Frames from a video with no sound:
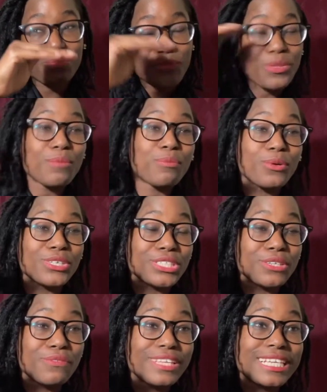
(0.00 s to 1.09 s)
portion of
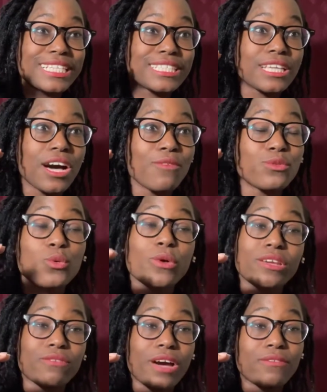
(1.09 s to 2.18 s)
things of
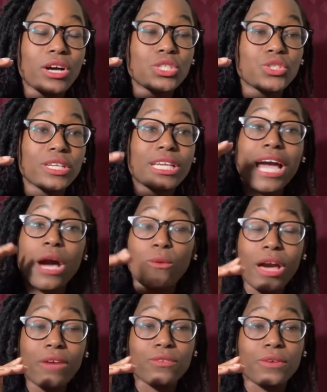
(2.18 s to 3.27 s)
$2,500.
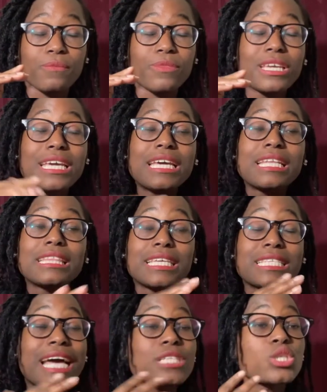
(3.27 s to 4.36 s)
However, this
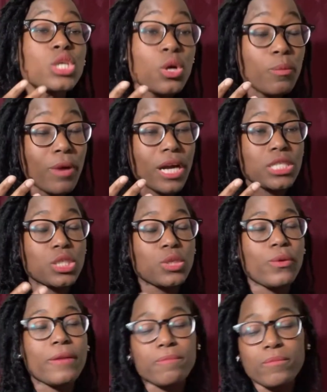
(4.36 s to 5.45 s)
has 2 parts to
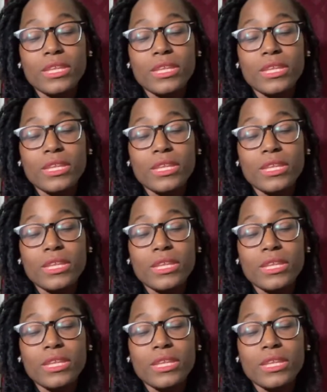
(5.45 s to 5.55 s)
it.